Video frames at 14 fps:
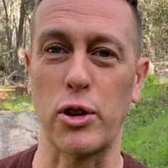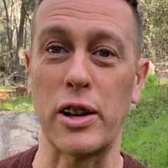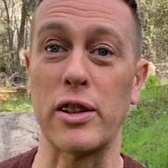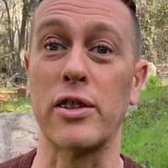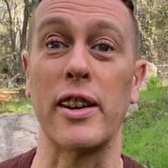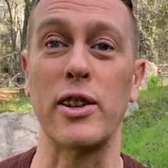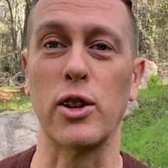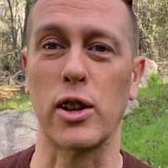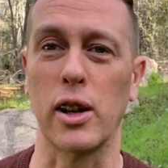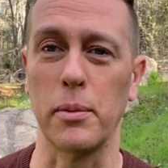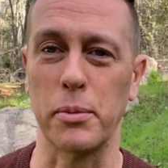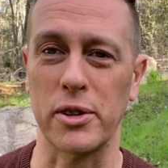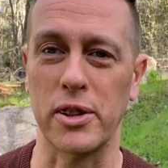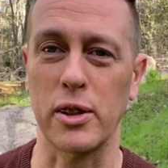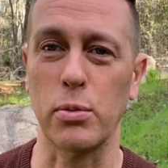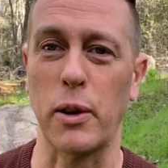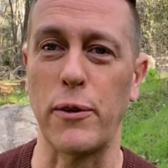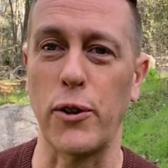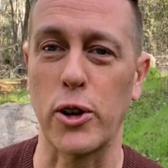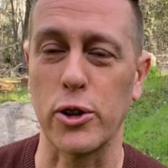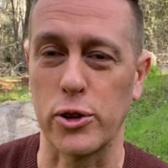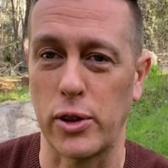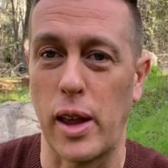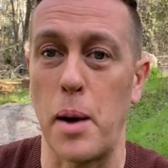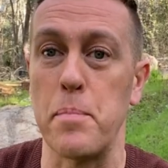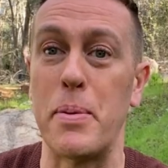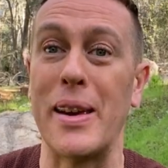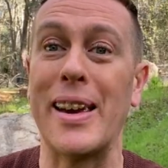trees like eucalyptuses, we focus on
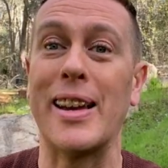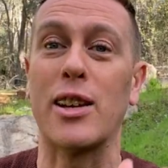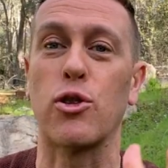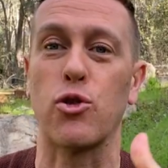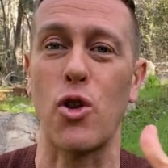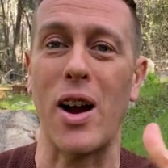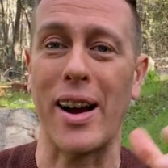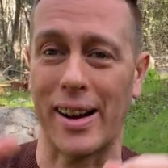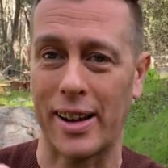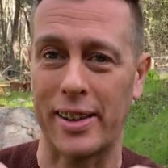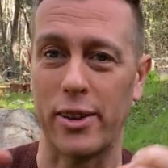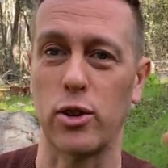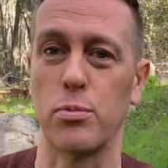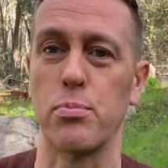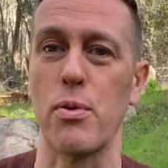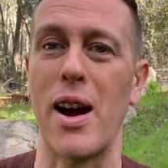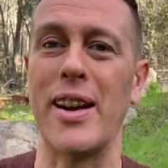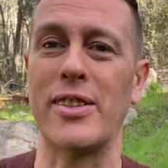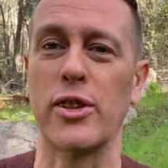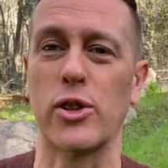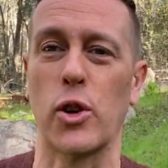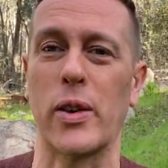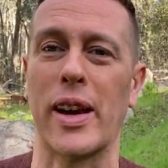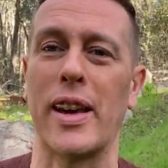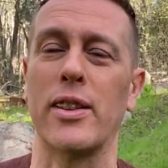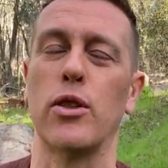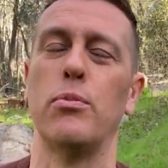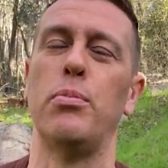that big trunk, those branches going
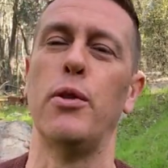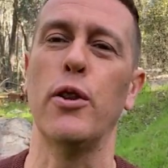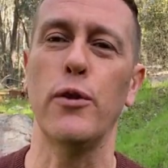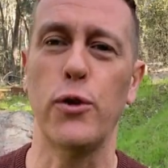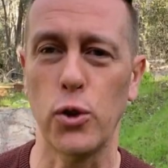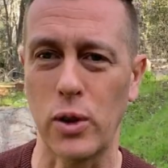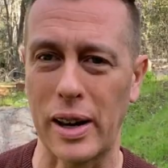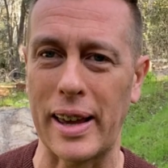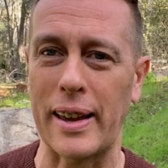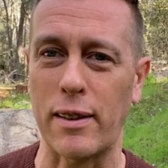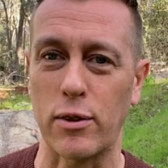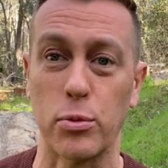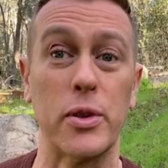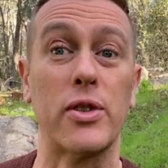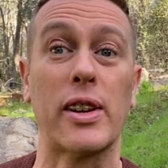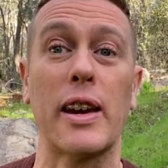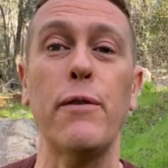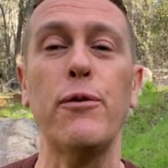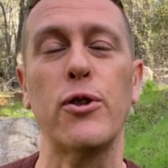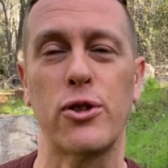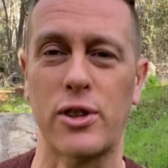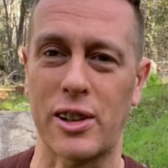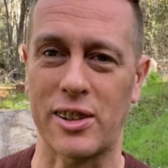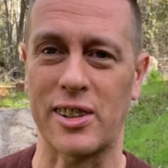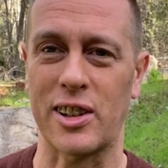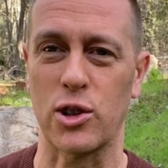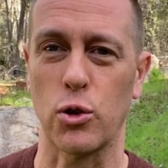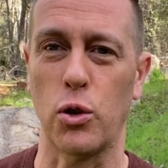out, and those beautiful leaves, which gift us the
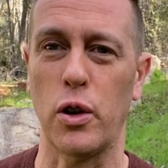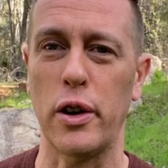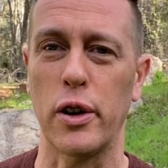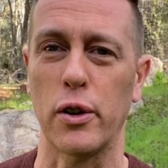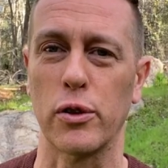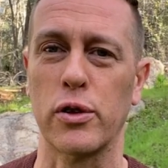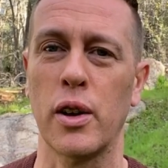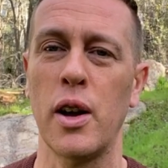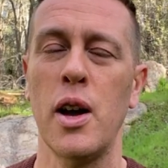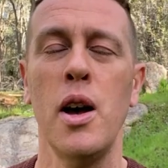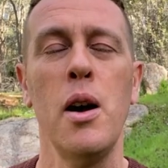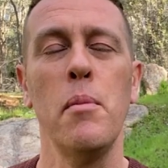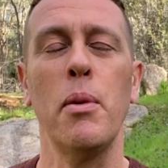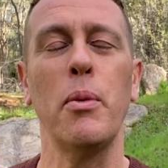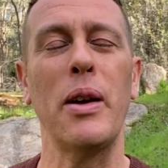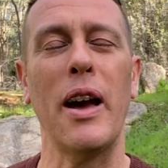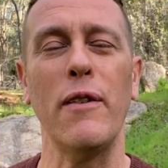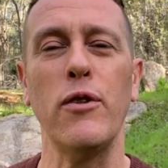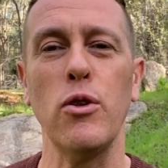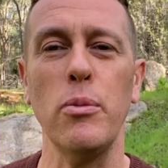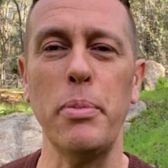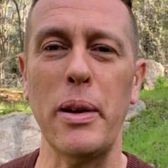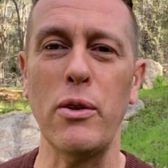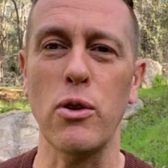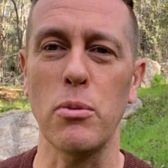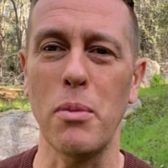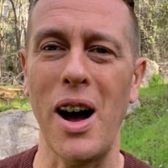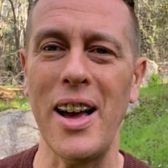essential oils. But we have to be
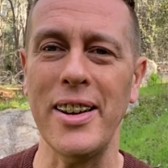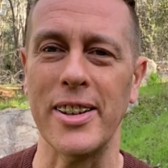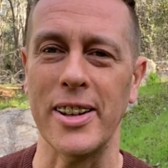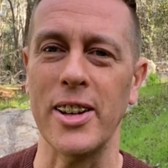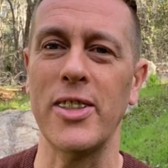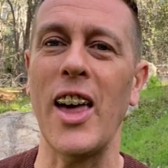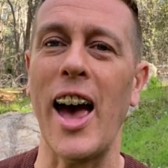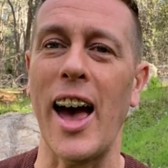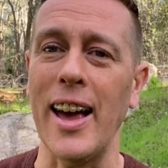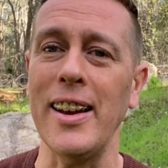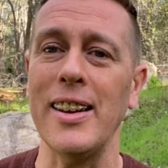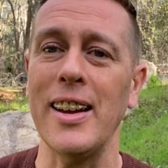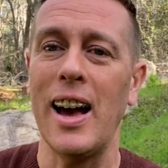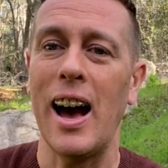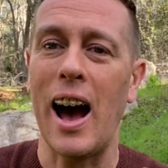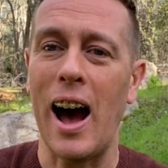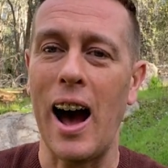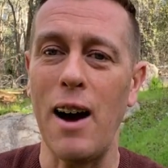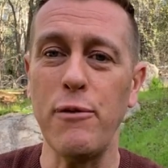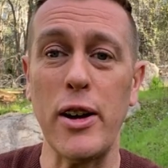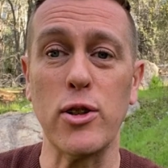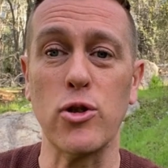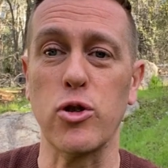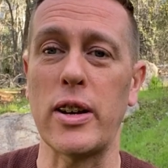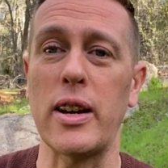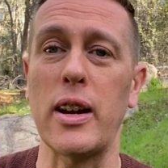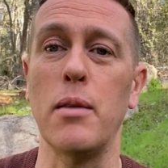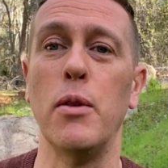reminded that half that
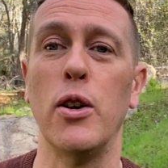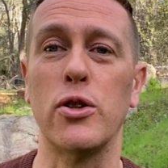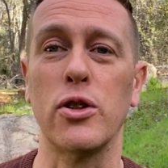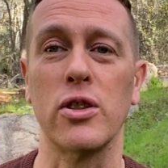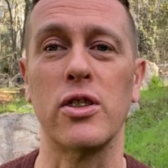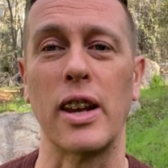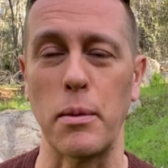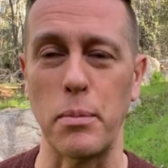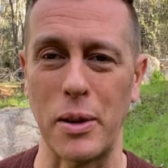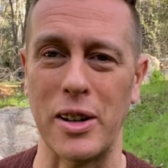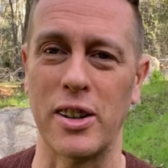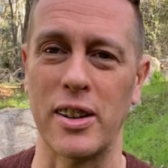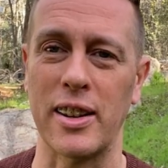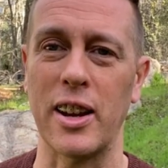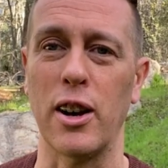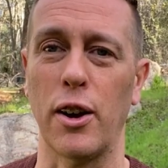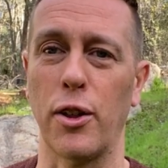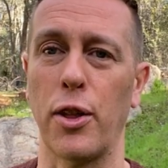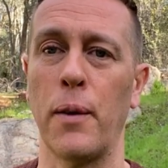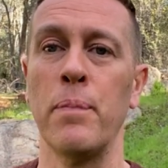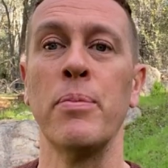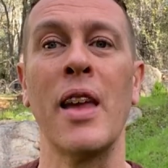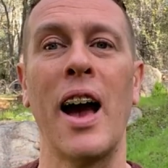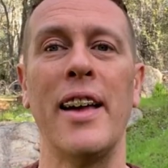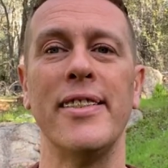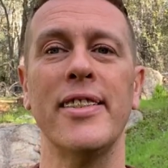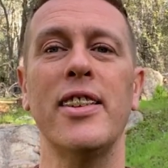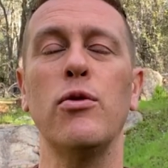tree emerges deep into the earth.
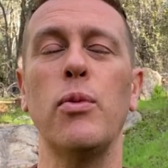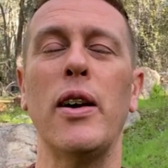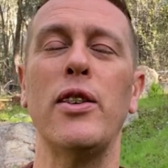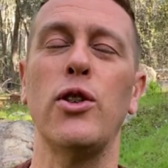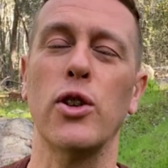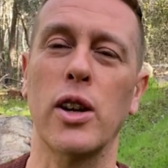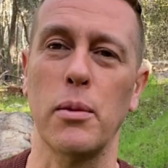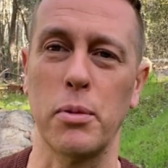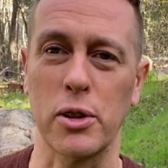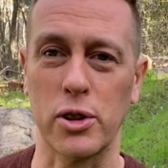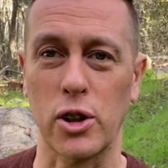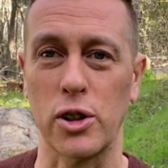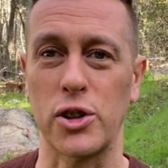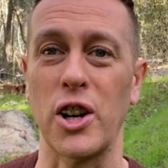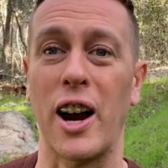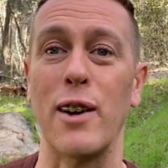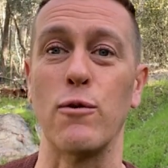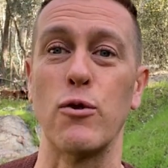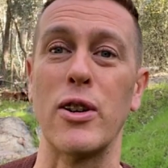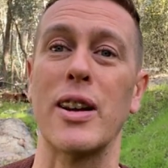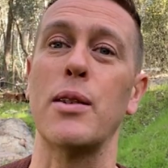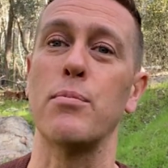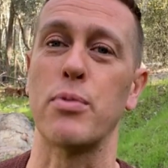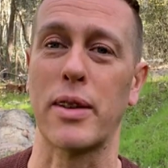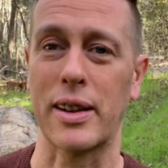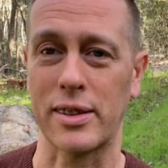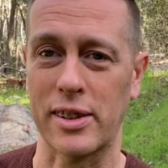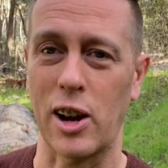And this is where Eucalyptus Kochii really
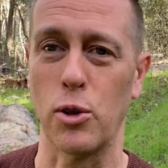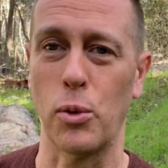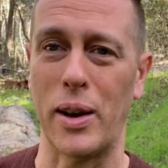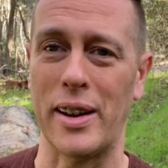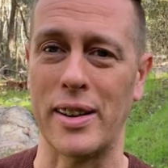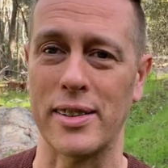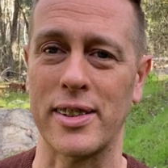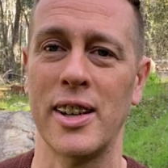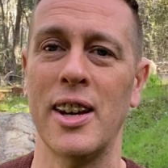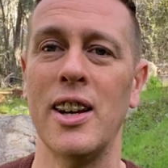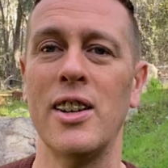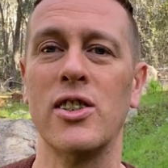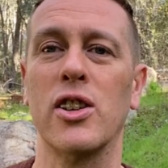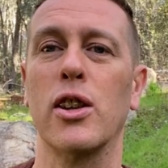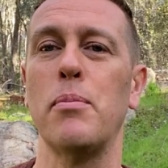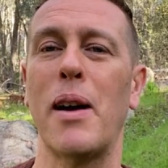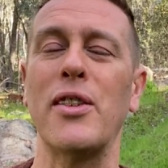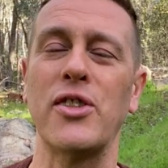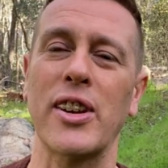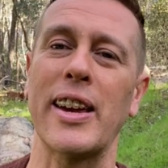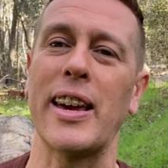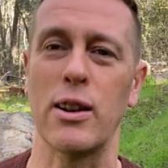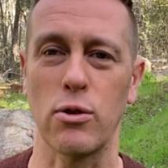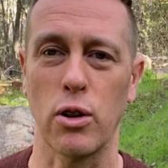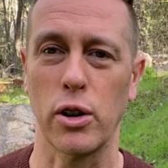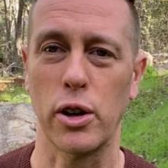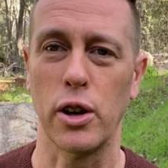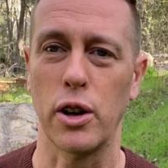brings our awareness to the magic here
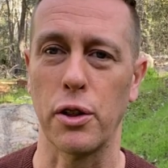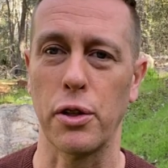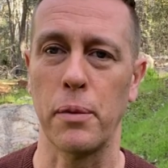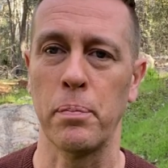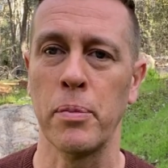on earth.